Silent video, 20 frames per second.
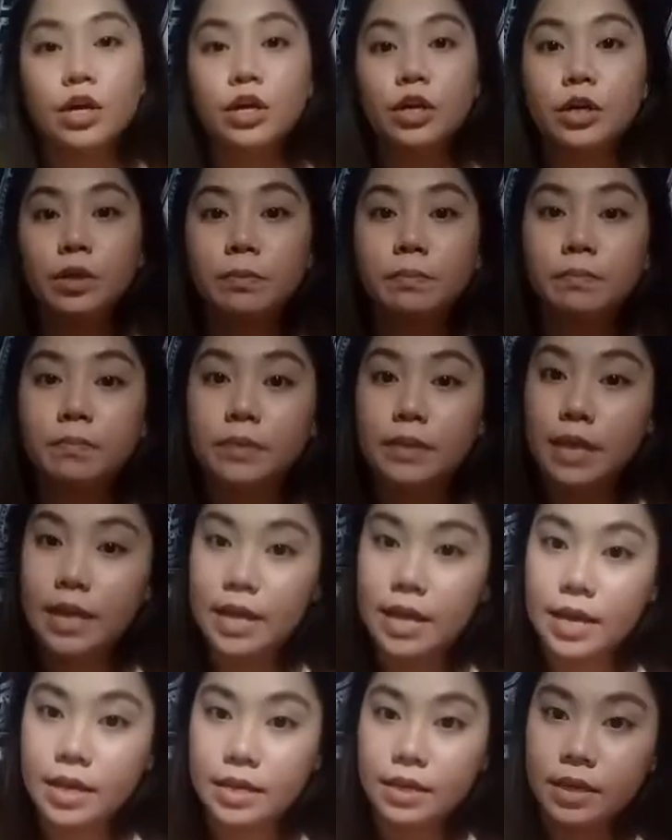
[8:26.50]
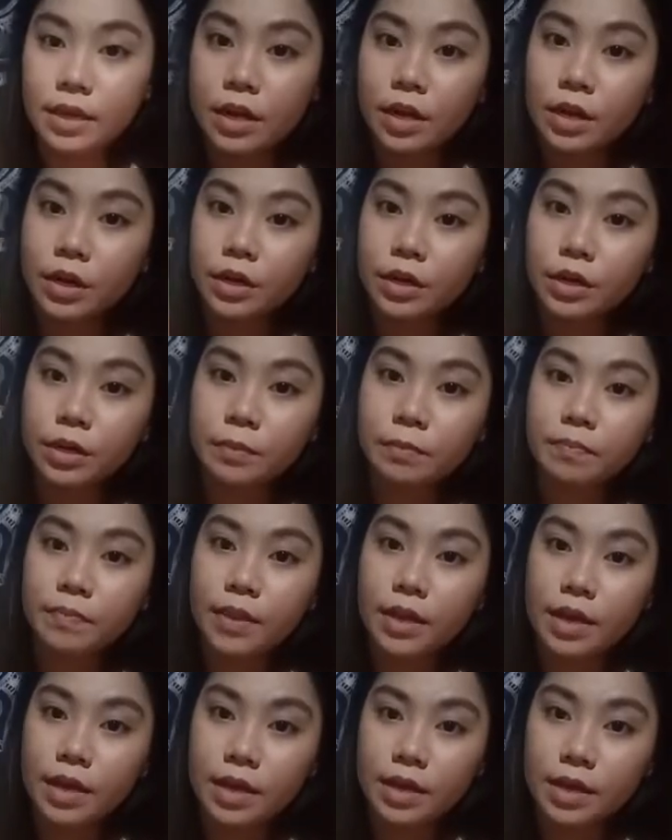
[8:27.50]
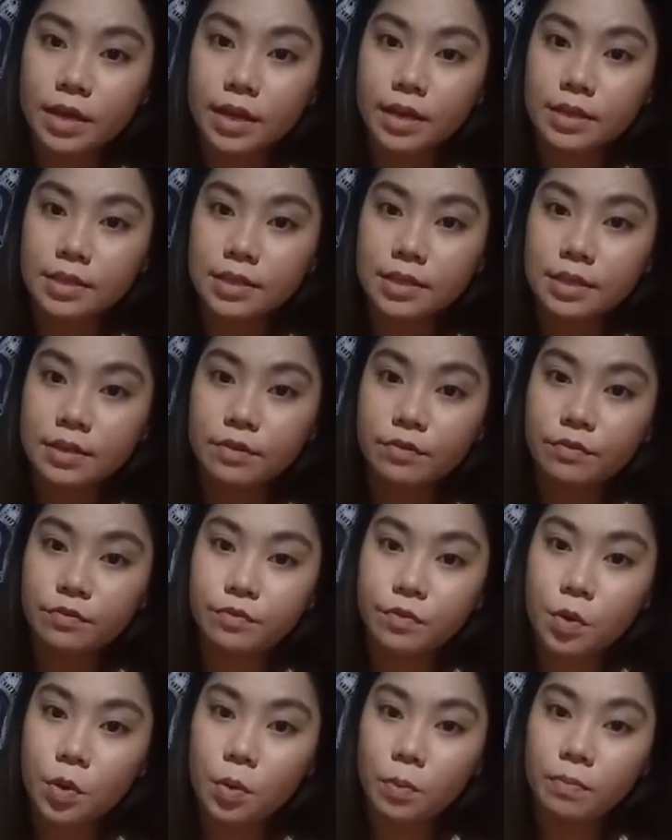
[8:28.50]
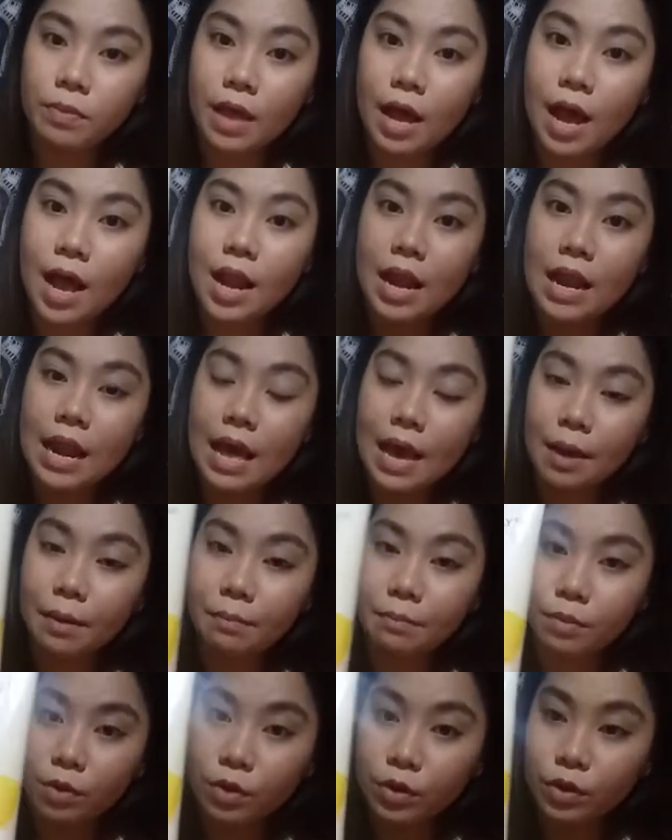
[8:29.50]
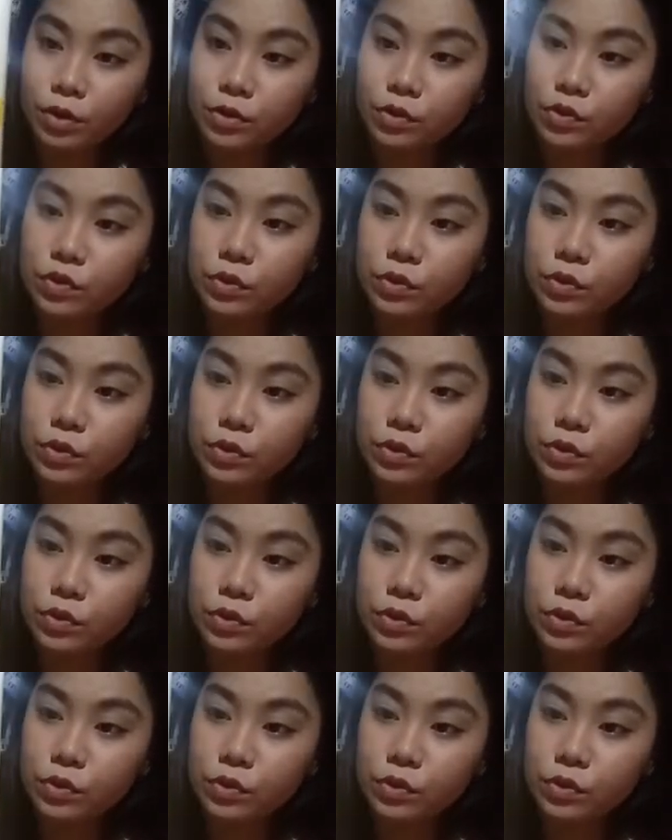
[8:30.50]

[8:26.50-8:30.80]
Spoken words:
Herb Day cleansing foam na lemon.